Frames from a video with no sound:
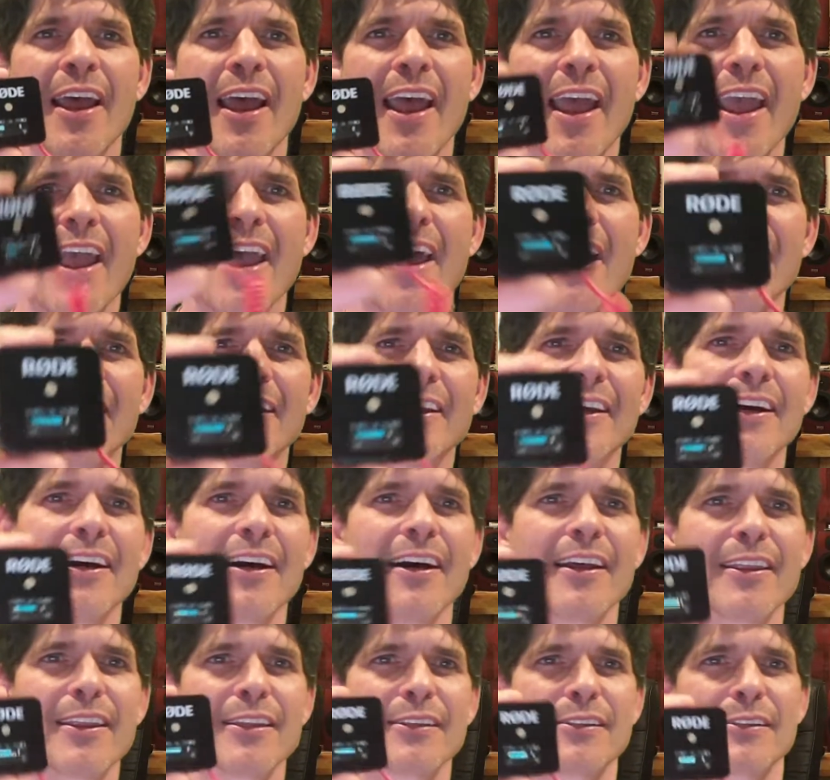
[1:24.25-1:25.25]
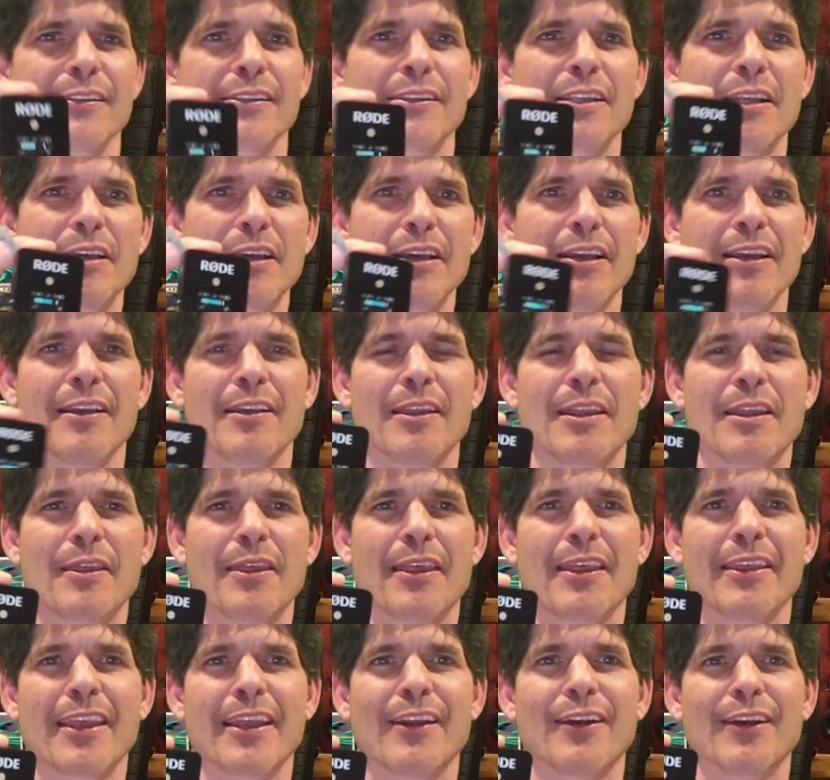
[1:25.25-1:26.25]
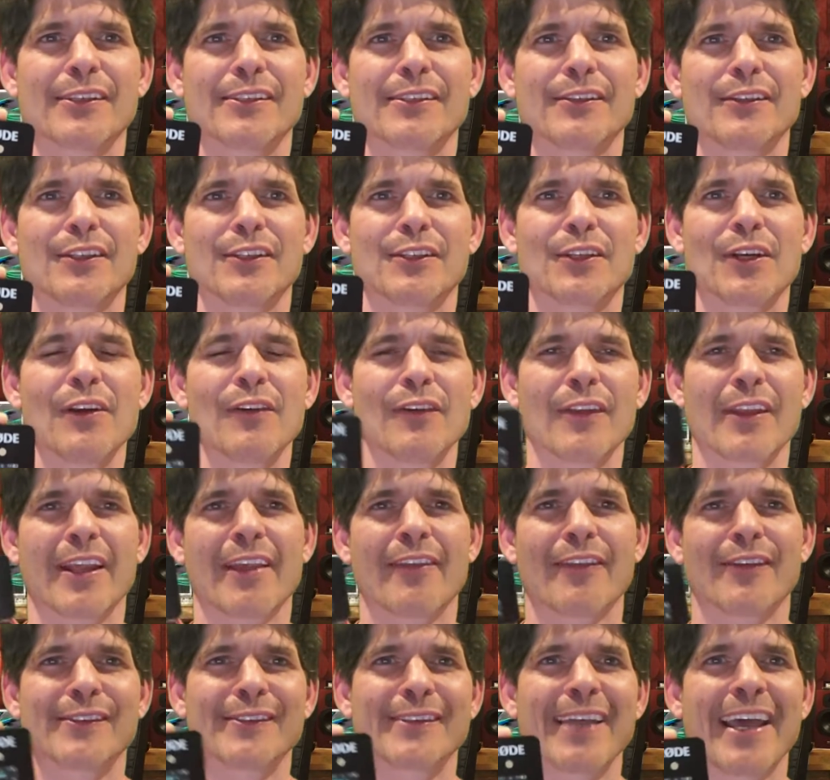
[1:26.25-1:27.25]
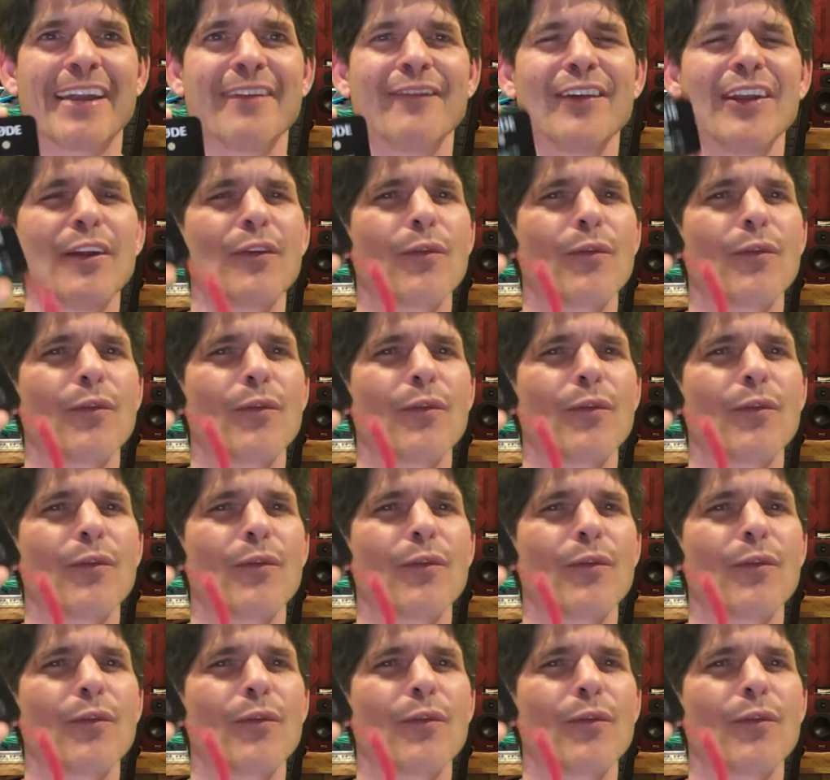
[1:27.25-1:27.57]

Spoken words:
And this is the thing that hooks to your shirt, the other side of it.